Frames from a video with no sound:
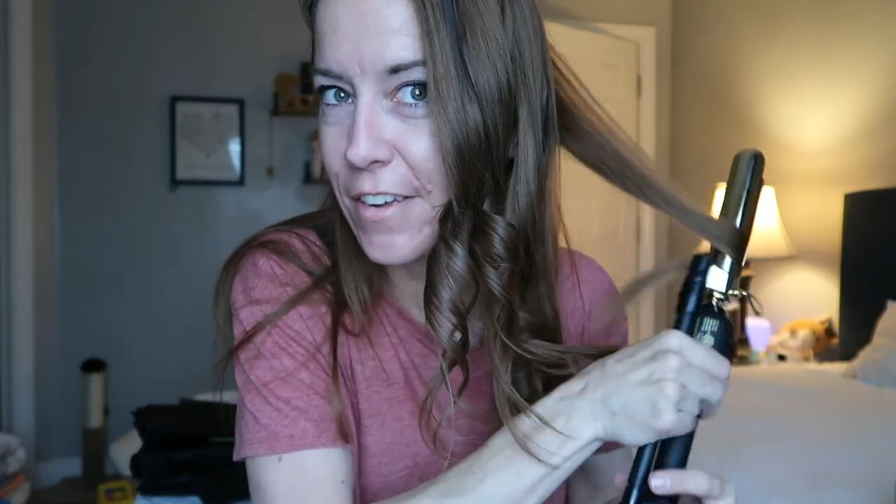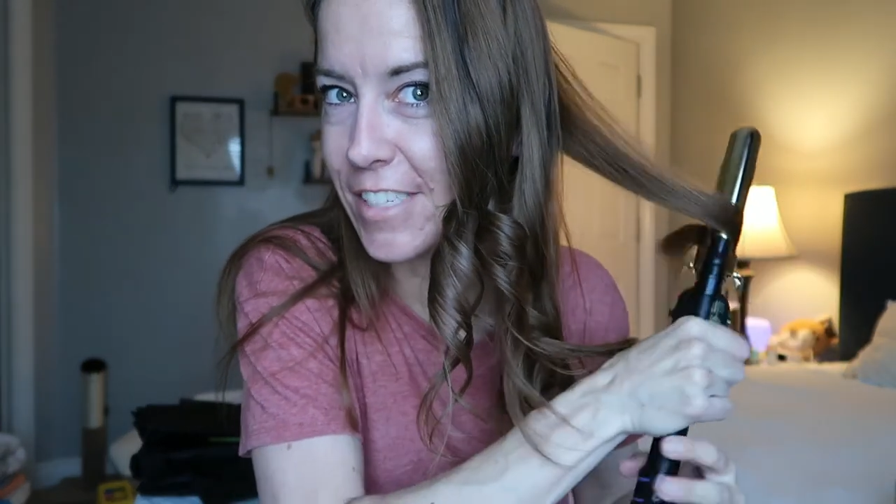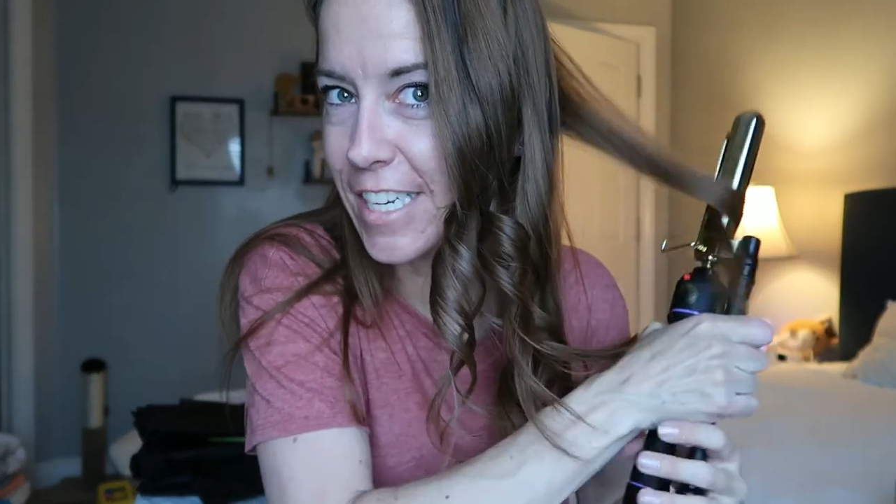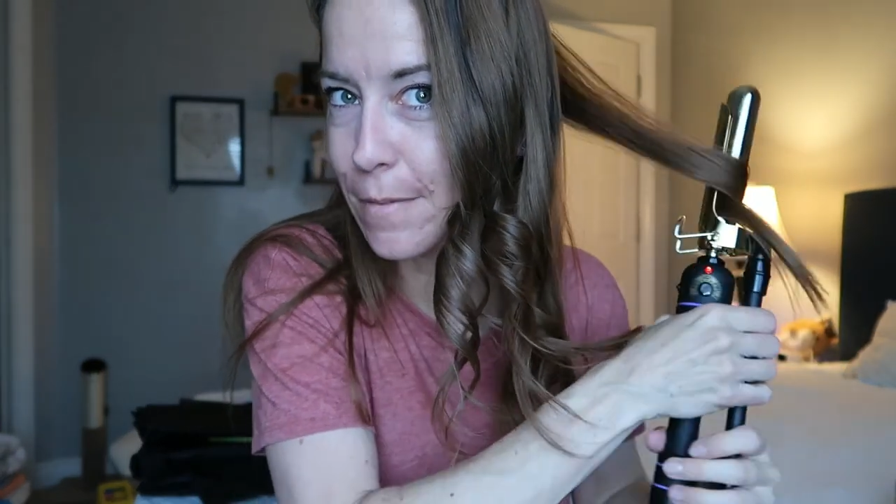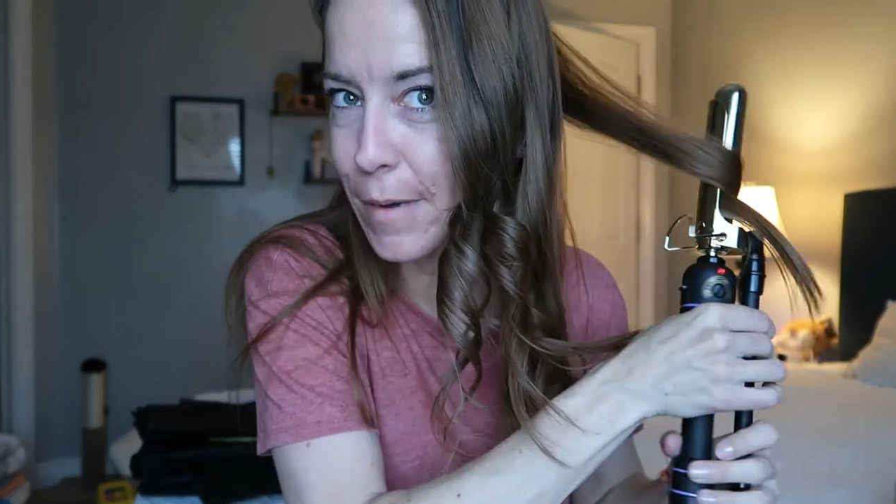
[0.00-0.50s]

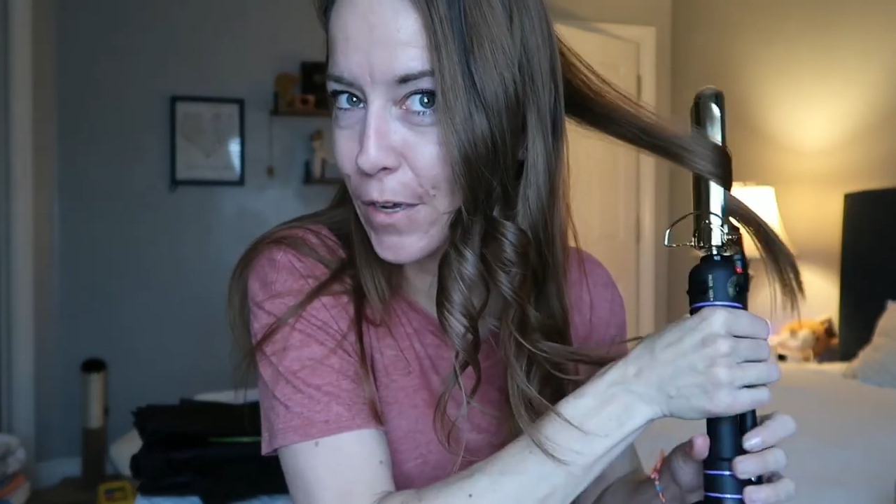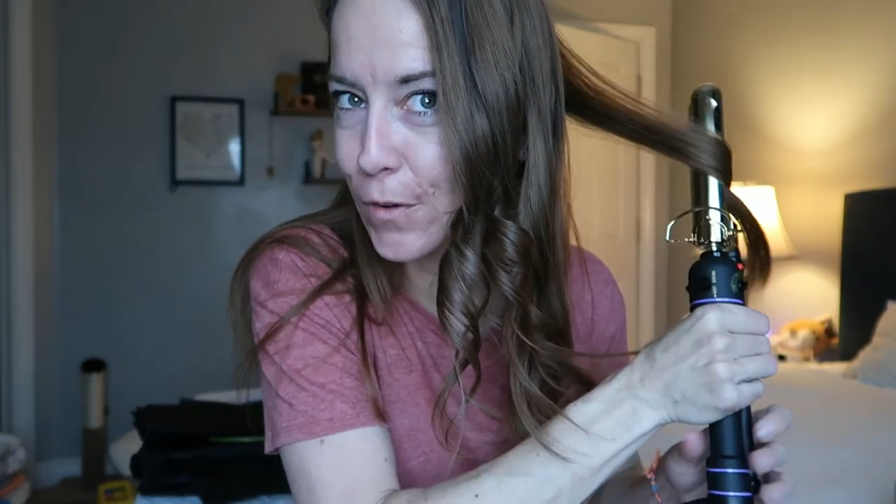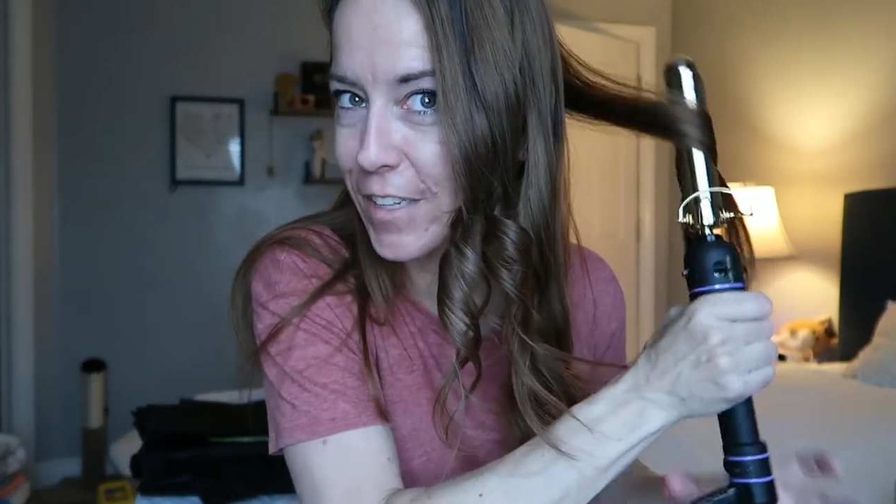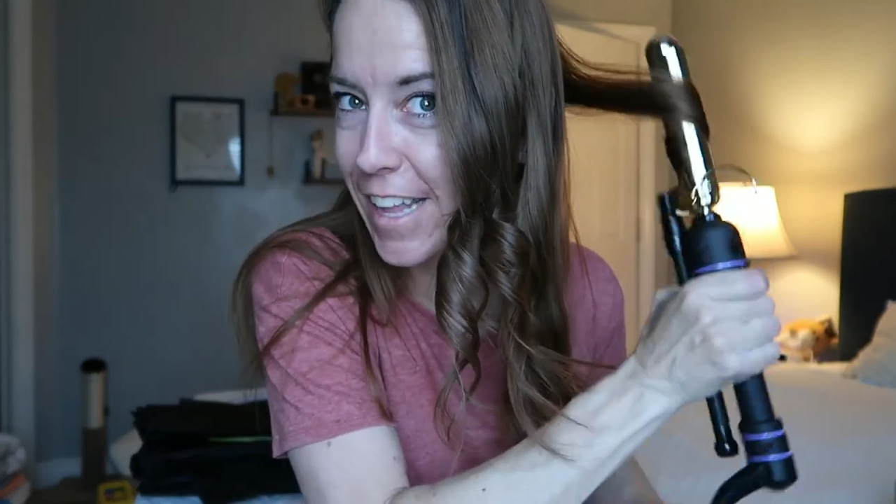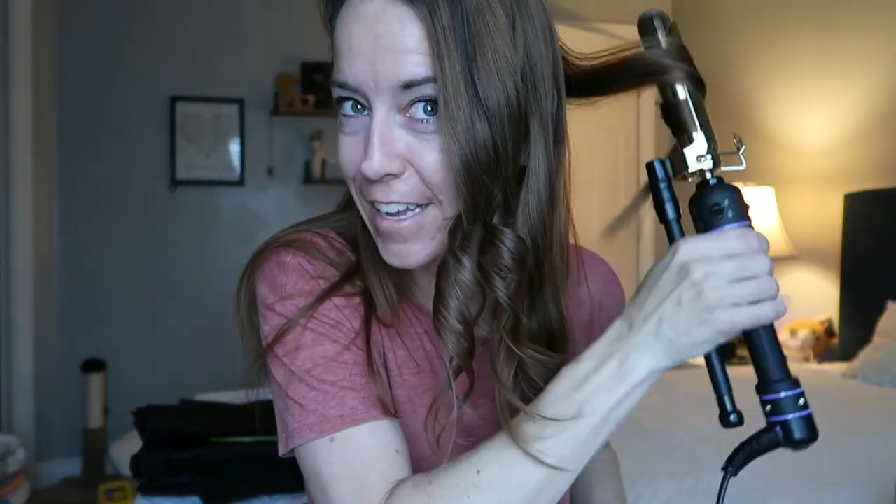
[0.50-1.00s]
I've done it my
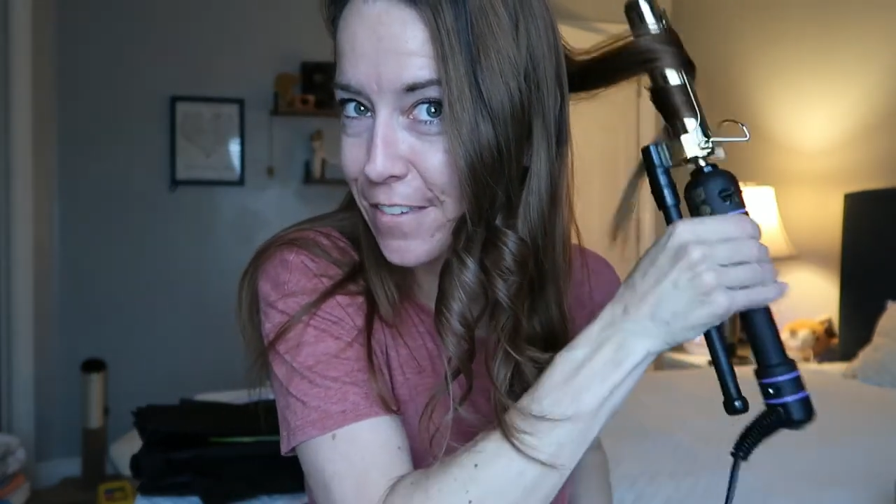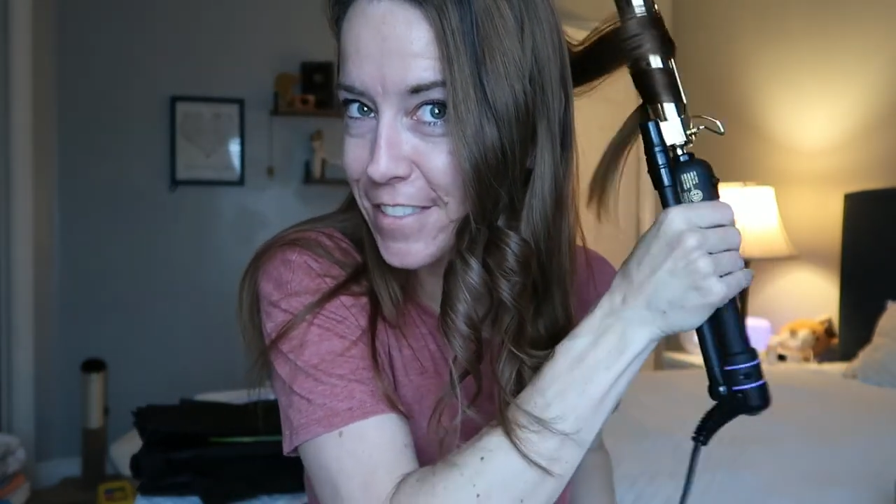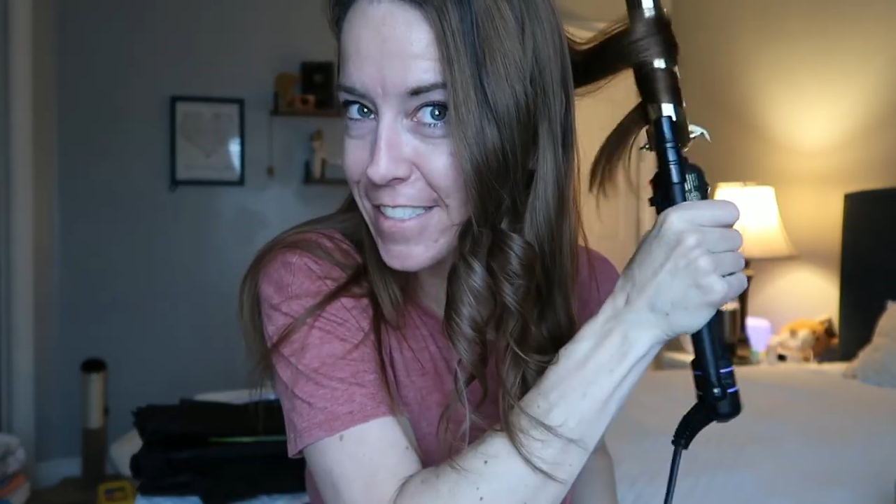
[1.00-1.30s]
whole life.